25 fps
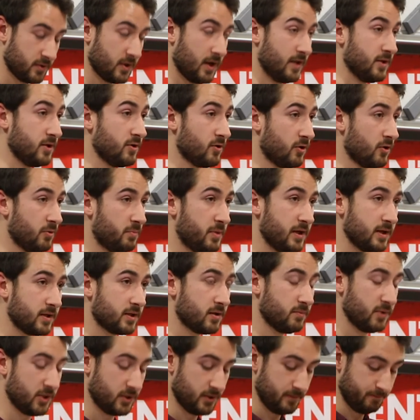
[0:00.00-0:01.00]
and the European
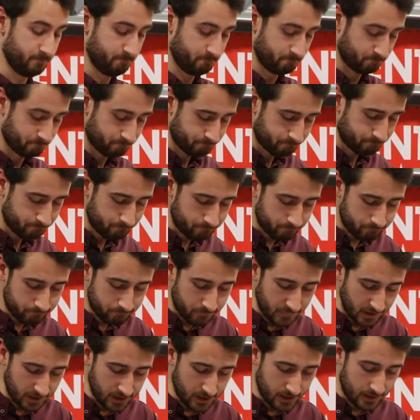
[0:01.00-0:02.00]
Commission.
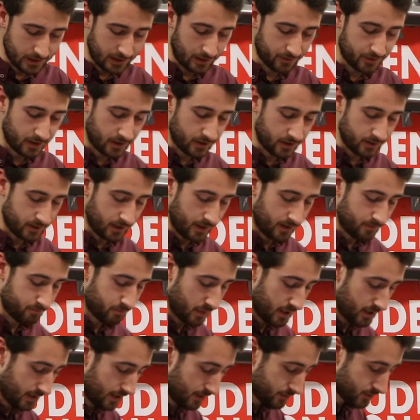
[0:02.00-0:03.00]
Now, their, their
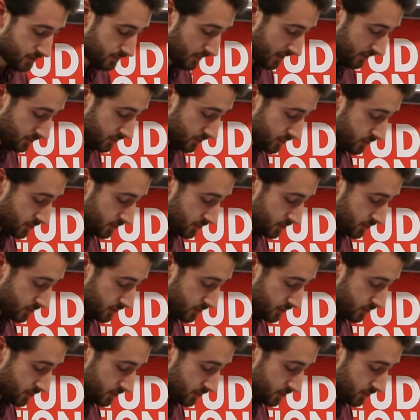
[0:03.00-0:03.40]
bailouts amount to